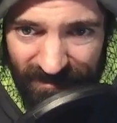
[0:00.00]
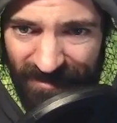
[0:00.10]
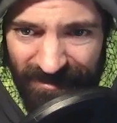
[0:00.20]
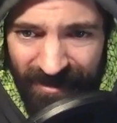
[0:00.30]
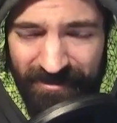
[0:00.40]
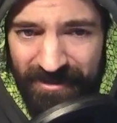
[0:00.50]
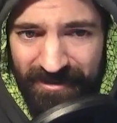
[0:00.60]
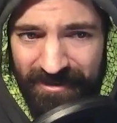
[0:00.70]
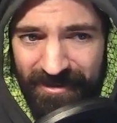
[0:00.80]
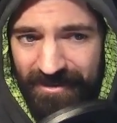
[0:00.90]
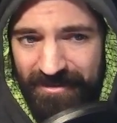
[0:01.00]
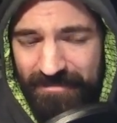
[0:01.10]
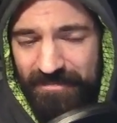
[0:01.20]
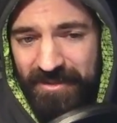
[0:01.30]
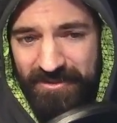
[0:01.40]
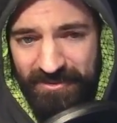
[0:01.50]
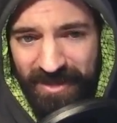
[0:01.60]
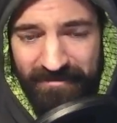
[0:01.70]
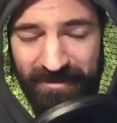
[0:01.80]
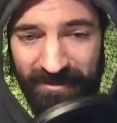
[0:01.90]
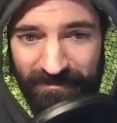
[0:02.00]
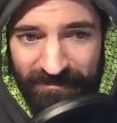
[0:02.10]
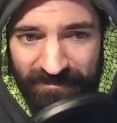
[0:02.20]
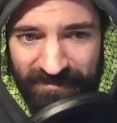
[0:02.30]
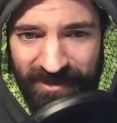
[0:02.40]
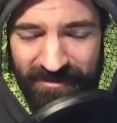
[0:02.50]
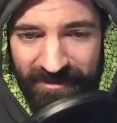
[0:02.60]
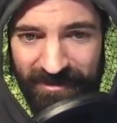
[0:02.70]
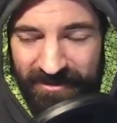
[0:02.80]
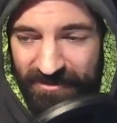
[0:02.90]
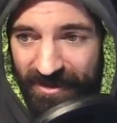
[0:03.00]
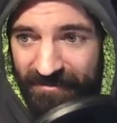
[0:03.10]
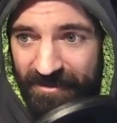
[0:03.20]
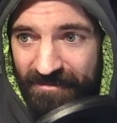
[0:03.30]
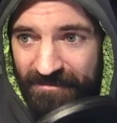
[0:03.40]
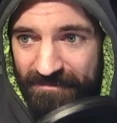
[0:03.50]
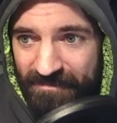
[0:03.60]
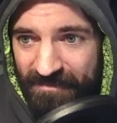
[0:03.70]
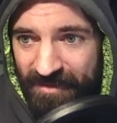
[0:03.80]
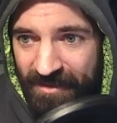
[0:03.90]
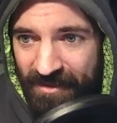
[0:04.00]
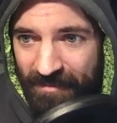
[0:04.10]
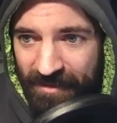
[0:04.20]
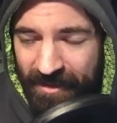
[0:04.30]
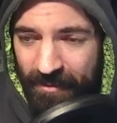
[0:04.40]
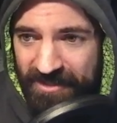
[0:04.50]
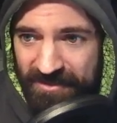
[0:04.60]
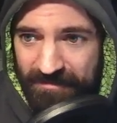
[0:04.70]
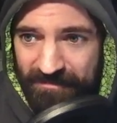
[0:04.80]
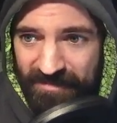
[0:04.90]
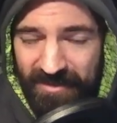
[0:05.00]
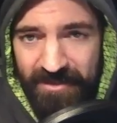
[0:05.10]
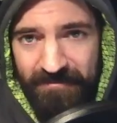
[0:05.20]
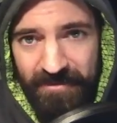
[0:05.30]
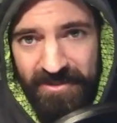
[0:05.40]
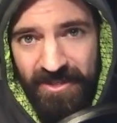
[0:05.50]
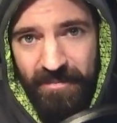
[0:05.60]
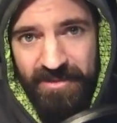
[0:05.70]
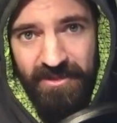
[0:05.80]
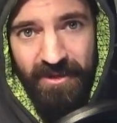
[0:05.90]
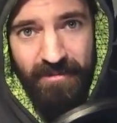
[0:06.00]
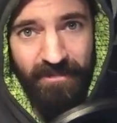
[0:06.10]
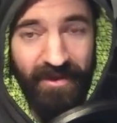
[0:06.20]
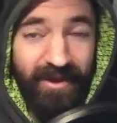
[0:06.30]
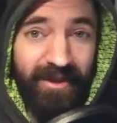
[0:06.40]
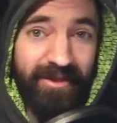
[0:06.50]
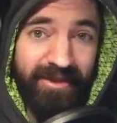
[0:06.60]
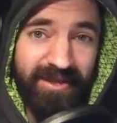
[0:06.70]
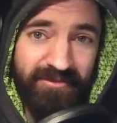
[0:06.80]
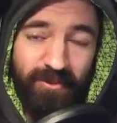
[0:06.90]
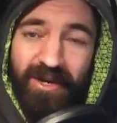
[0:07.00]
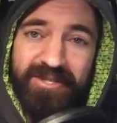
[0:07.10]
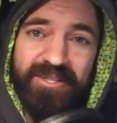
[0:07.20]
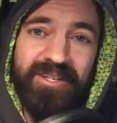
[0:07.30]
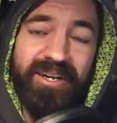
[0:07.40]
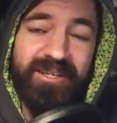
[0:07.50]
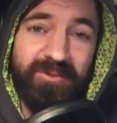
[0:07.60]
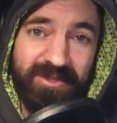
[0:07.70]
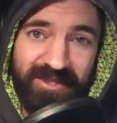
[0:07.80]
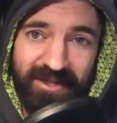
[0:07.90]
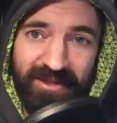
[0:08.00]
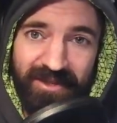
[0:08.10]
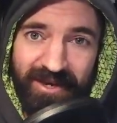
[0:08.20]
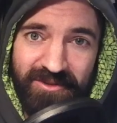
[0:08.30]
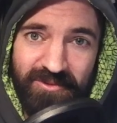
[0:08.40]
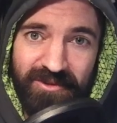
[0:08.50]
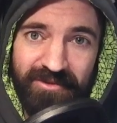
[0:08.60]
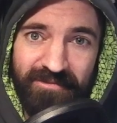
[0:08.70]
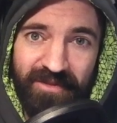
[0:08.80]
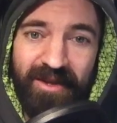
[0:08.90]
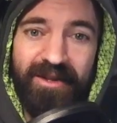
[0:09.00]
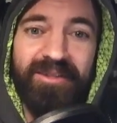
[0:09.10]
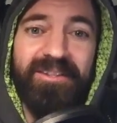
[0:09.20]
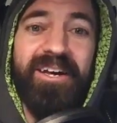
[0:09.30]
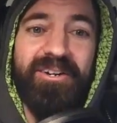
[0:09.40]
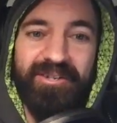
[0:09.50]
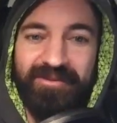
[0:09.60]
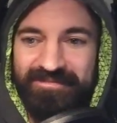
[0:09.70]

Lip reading: Nothing like extravagant. Nothing extravagant. But anyways, that's it for this episode. Thanks for watching, guys. We'll see you in the next one. Later.